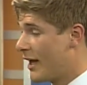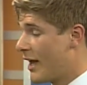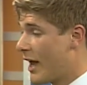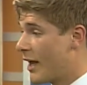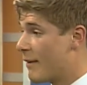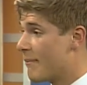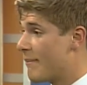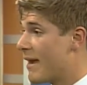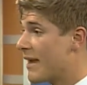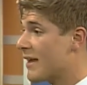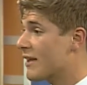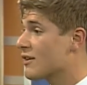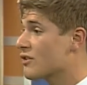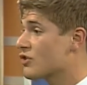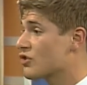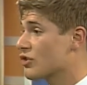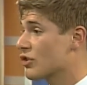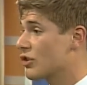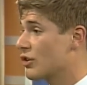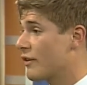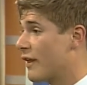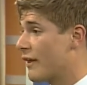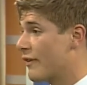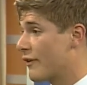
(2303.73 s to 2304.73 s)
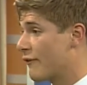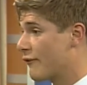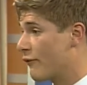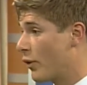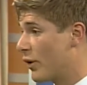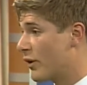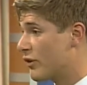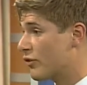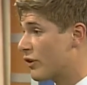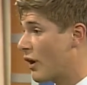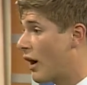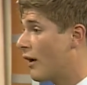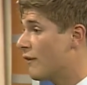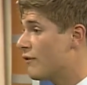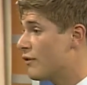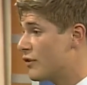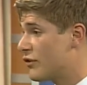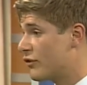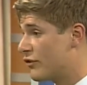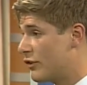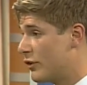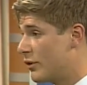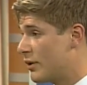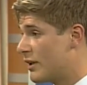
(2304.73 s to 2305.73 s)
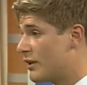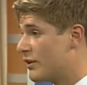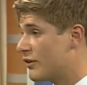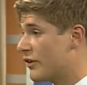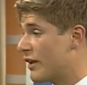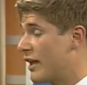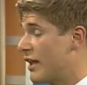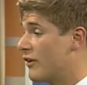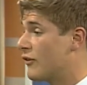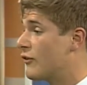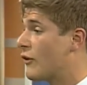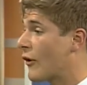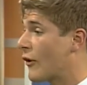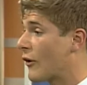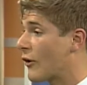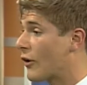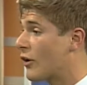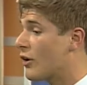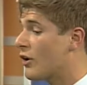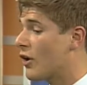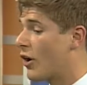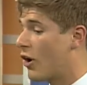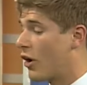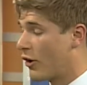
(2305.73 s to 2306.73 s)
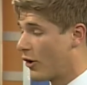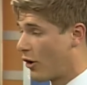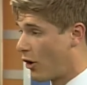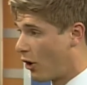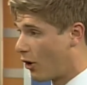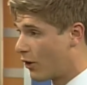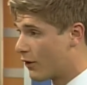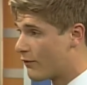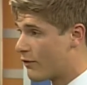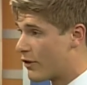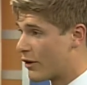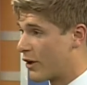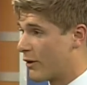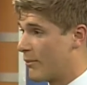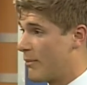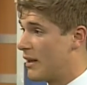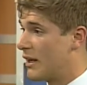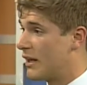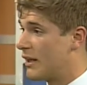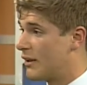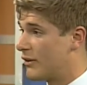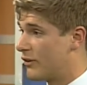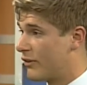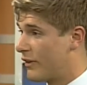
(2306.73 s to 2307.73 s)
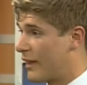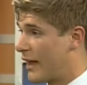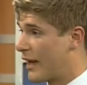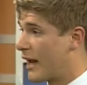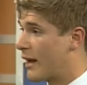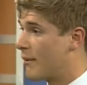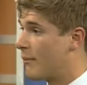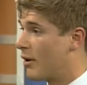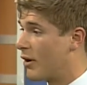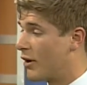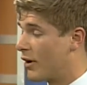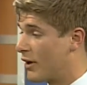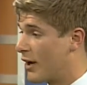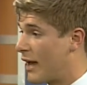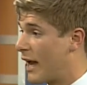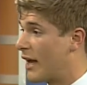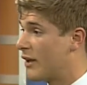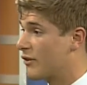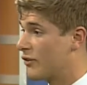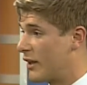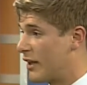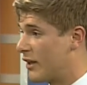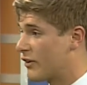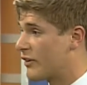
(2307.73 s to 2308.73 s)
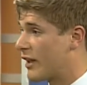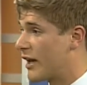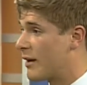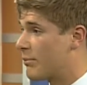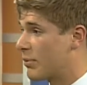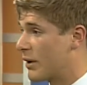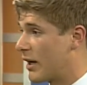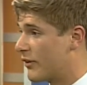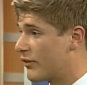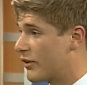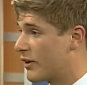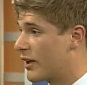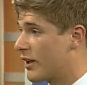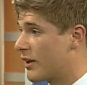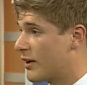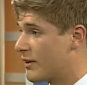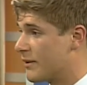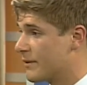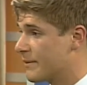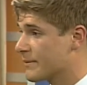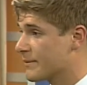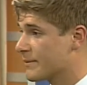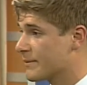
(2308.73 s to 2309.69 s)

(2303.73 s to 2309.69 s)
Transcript: and making sure that the voice of the students is heard on all of the committees that I'm on as ASI president. Okay.